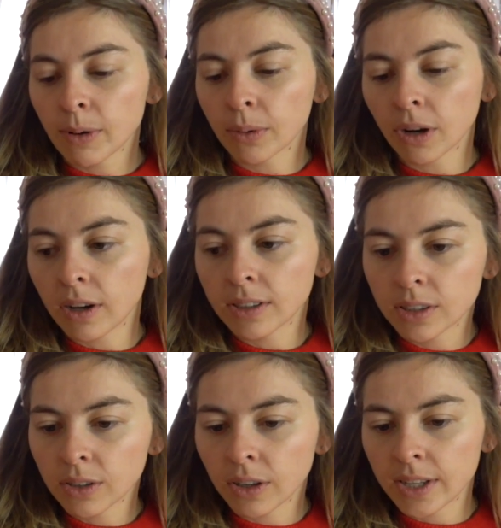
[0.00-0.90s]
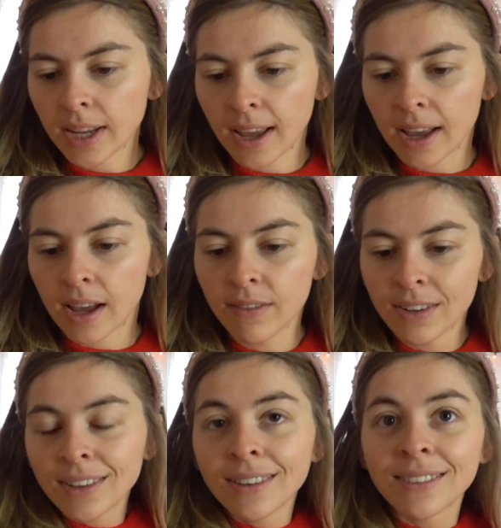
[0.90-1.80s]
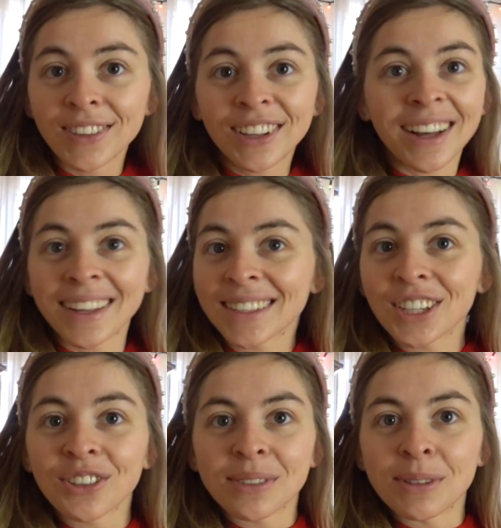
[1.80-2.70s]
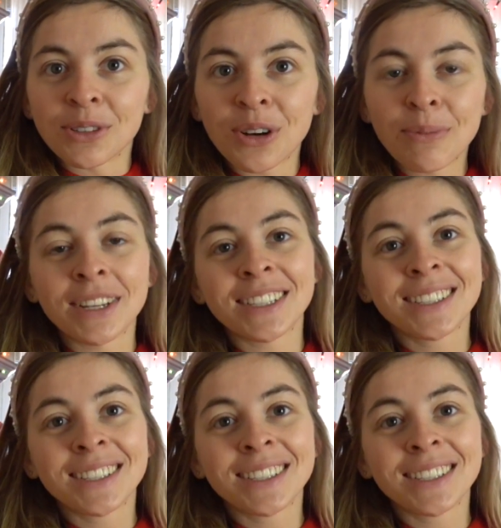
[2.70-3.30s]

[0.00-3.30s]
but we're also going to have the classic Christmas ornaments.